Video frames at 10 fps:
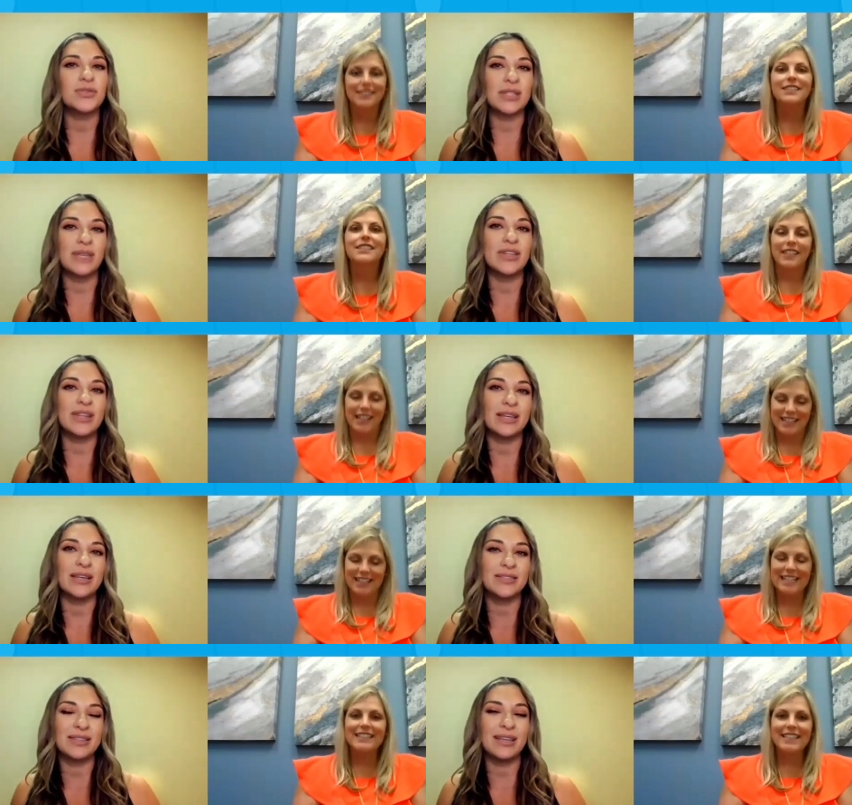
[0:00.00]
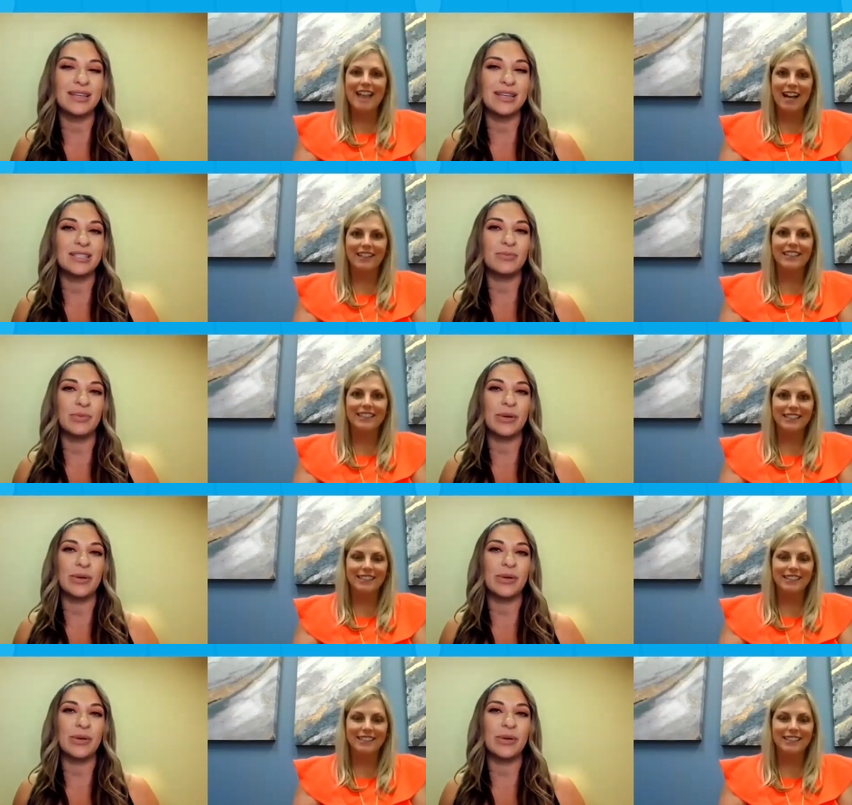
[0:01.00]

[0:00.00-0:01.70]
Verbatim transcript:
Speaker 1: and everything else that they need exactly. to